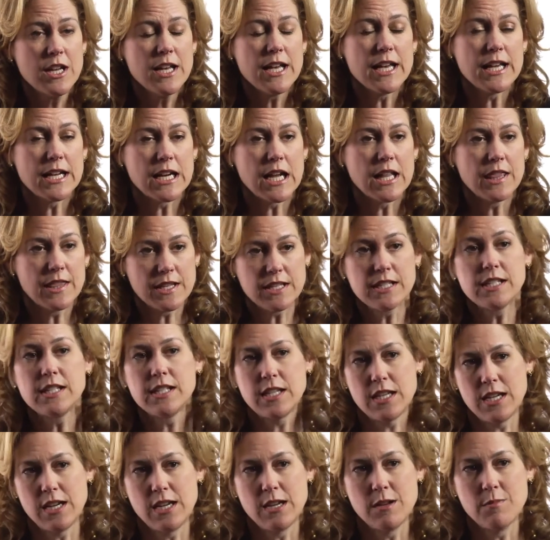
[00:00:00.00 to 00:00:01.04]
And on this
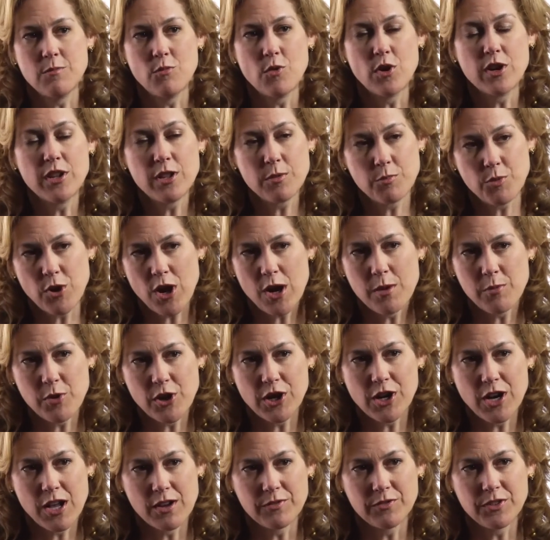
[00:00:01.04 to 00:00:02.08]
team, one of the primary
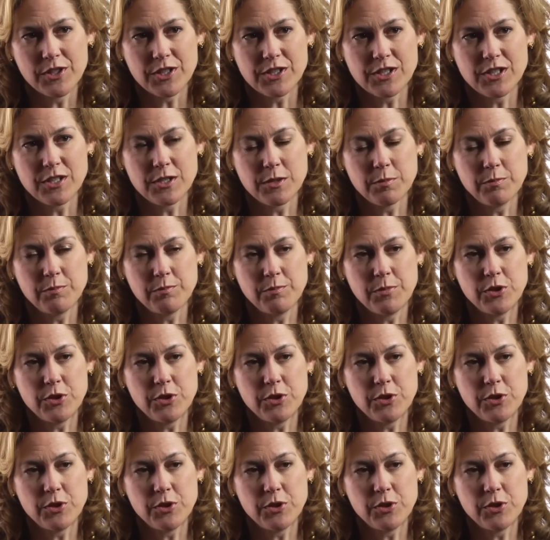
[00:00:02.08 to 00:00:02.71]
conflicts is